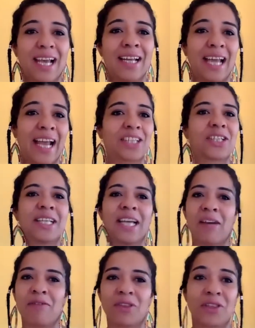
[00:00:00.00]
And actually
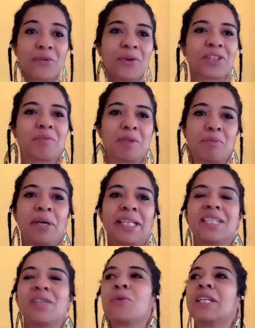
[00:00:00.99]
everything works a bit
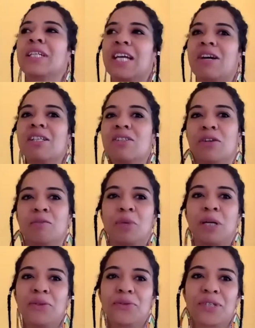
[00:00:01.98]
better when there are certain
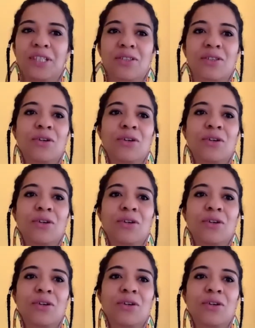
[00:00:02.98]
boundaries.